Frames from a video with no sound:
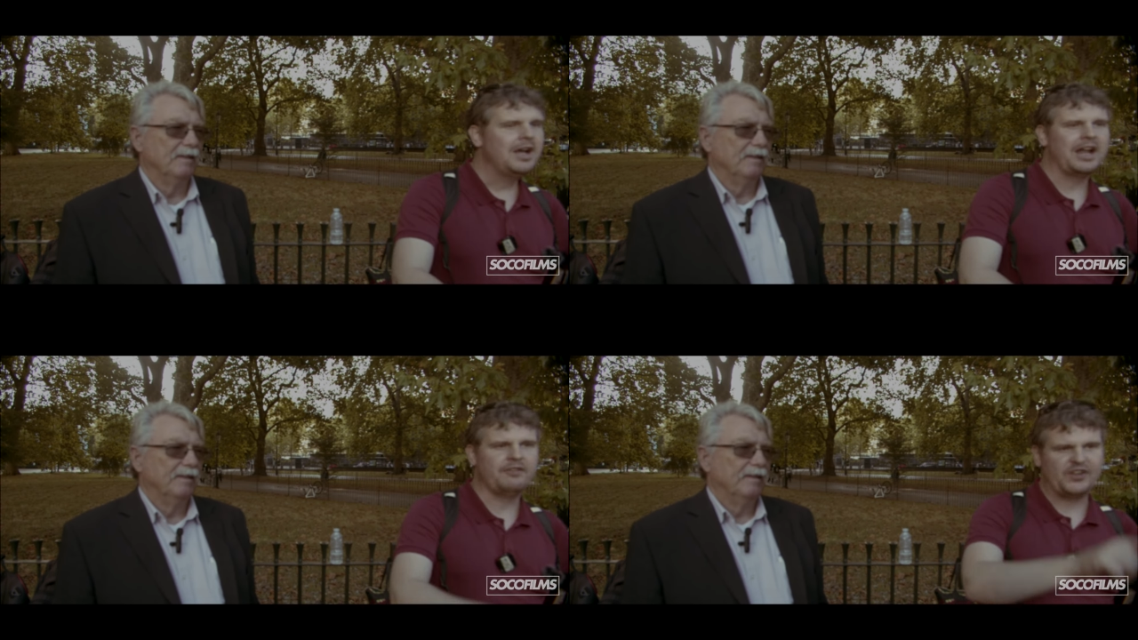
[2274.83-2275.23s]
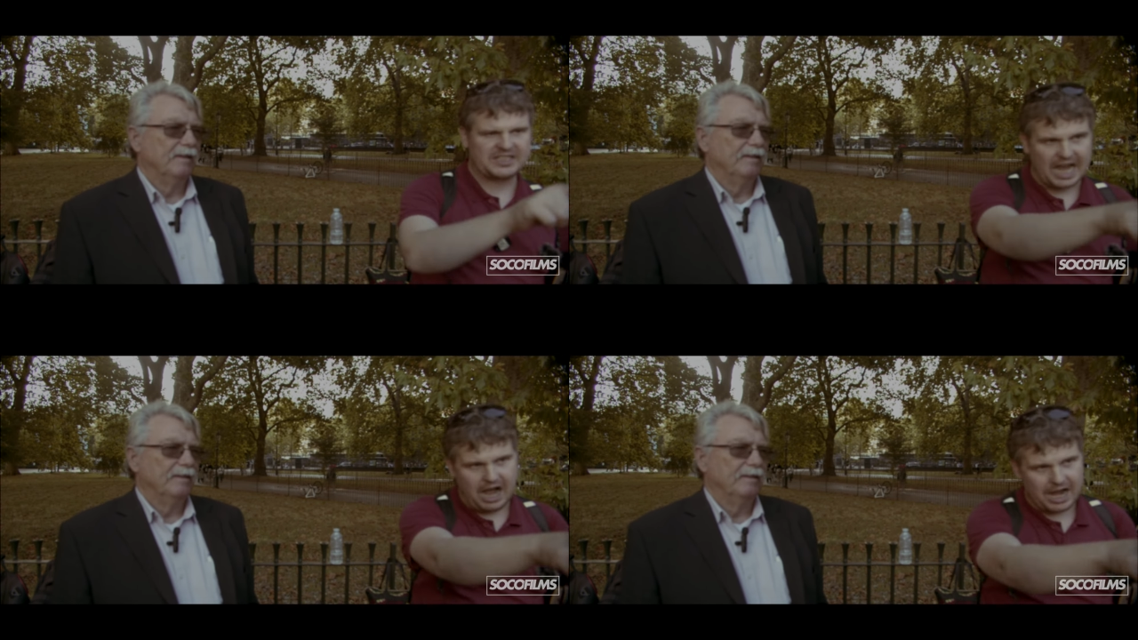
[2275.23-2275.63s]
Speaker 1: and for
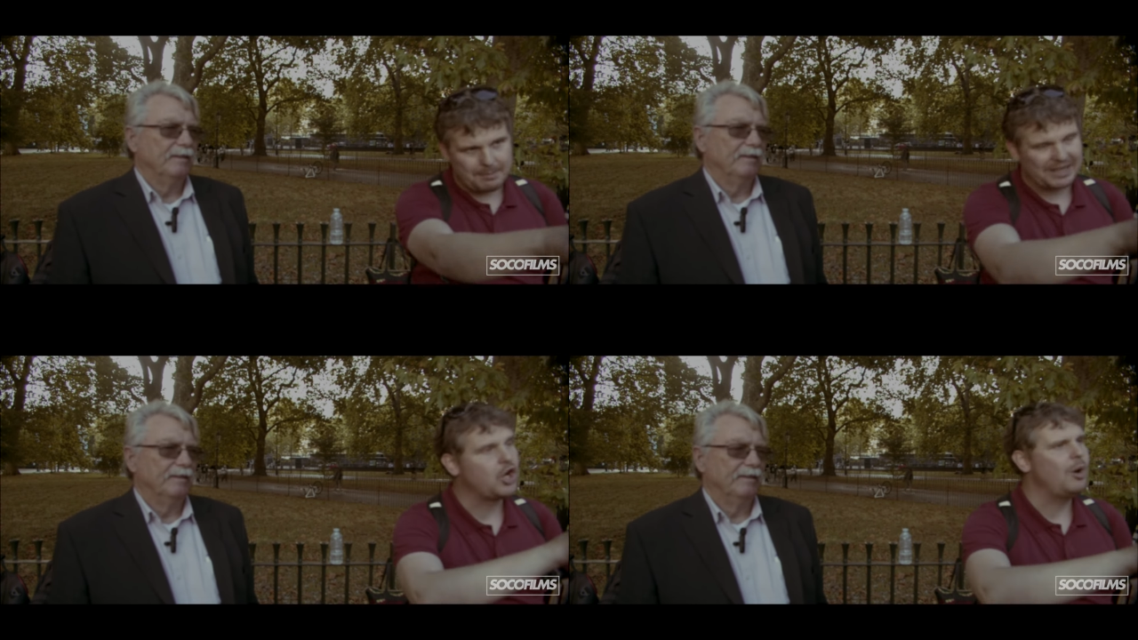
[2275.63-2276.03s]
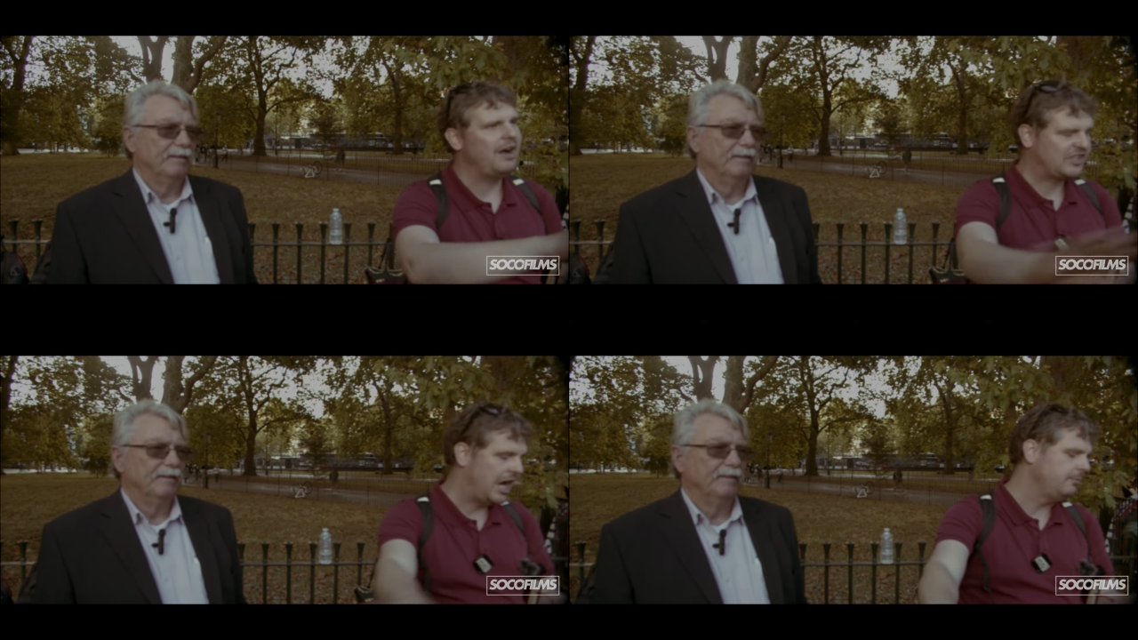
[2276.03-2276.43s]
time, I don't
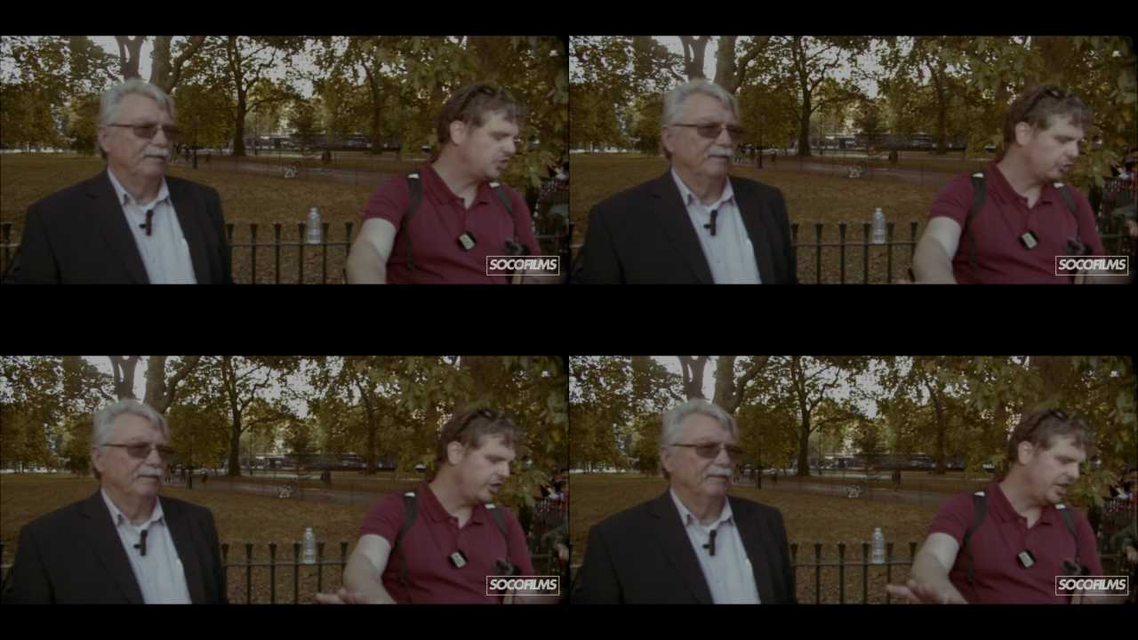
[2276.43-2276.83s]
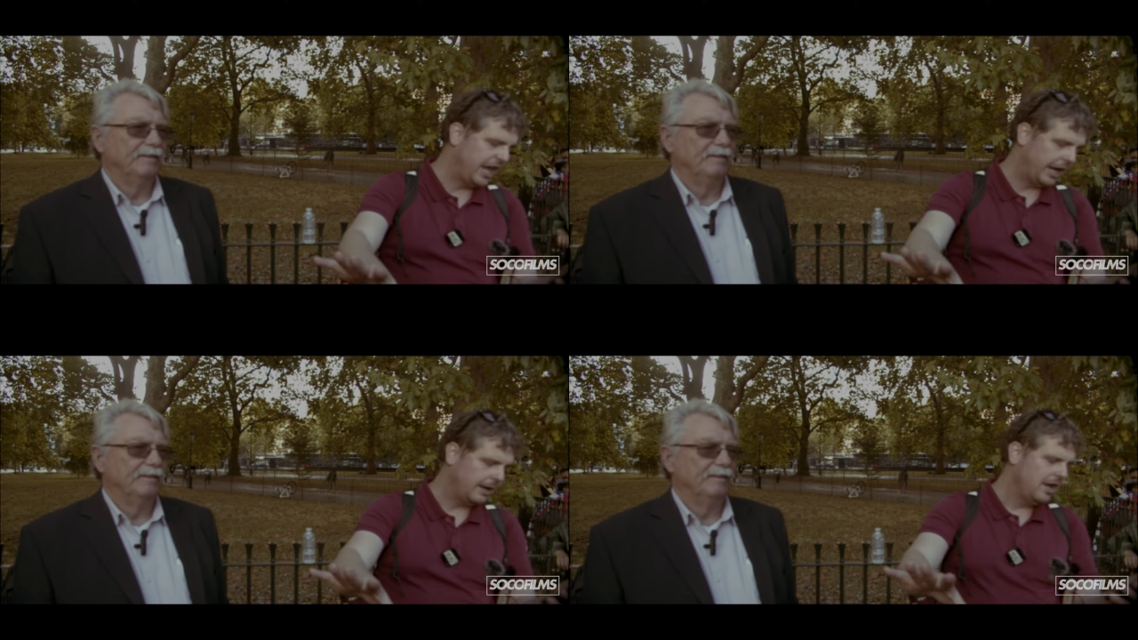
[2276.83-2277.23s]
have time to read
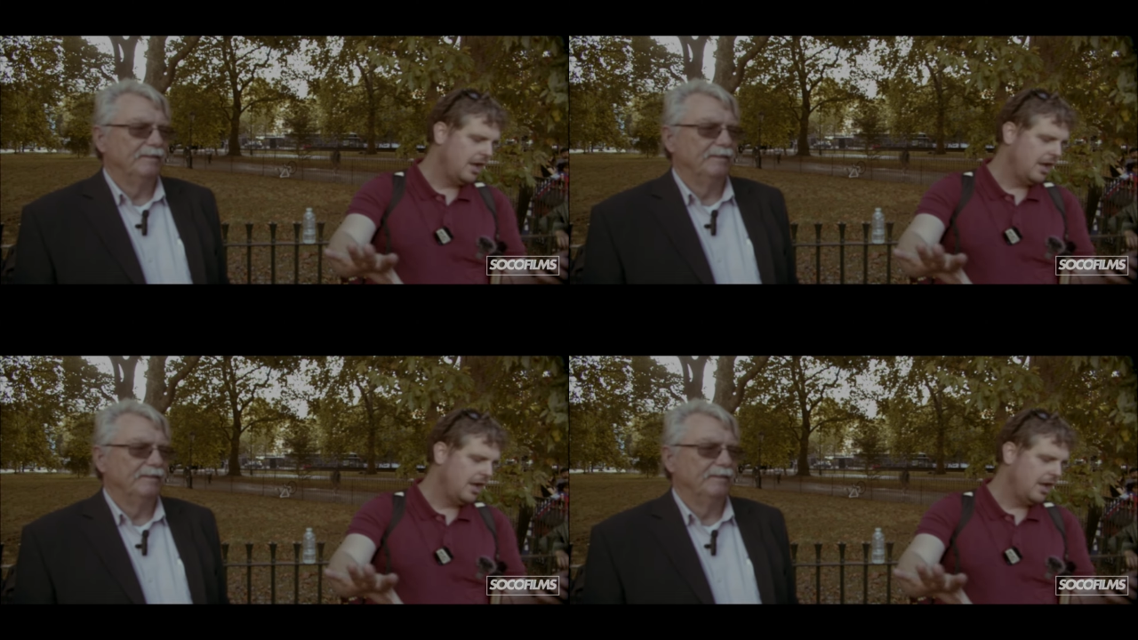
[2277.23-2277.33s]
it,